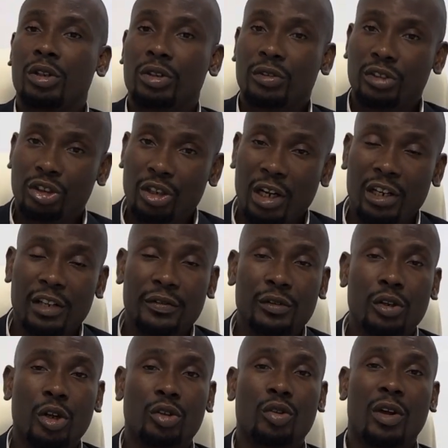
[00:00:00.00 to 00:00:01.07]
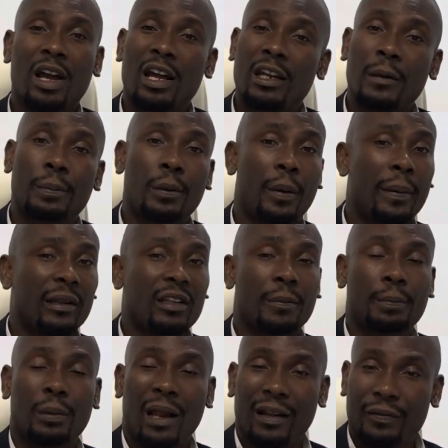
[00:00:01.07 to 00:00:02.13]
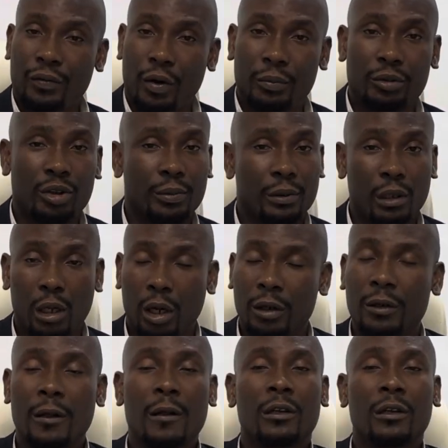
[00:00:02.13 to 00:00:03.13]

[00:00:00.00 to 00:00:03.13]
Share this video to any property platform you belong.